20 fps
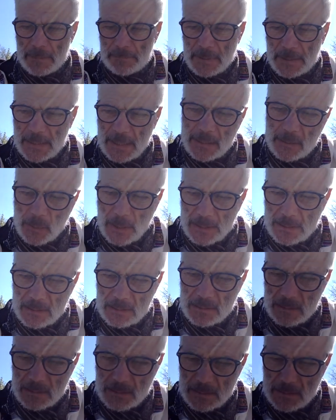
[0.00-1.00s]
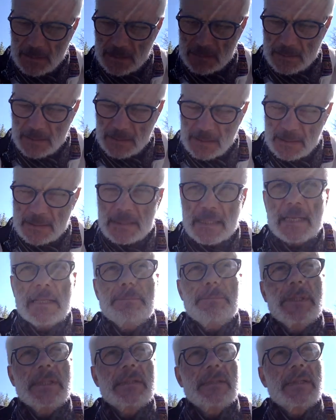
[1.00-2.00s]
But anyway, it
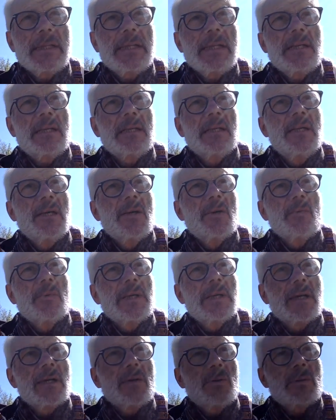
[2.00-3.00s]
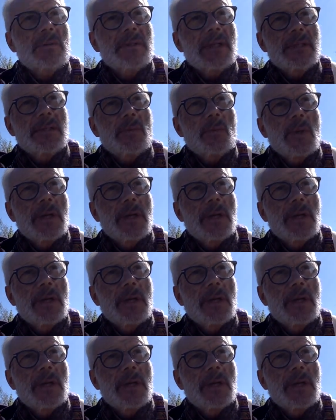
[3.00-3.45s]
had been there when I looked at the